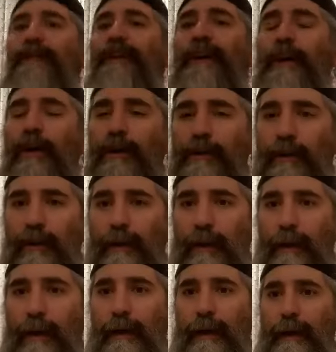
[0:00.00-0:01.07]
difficult.
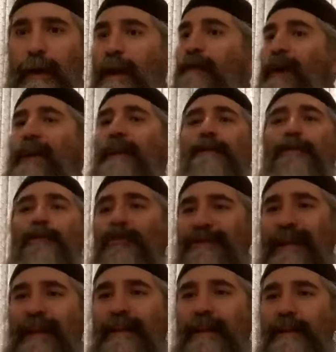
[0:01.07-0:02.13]
If, and if you're
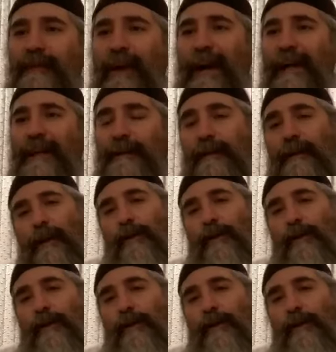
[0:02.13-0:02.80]
satisfied,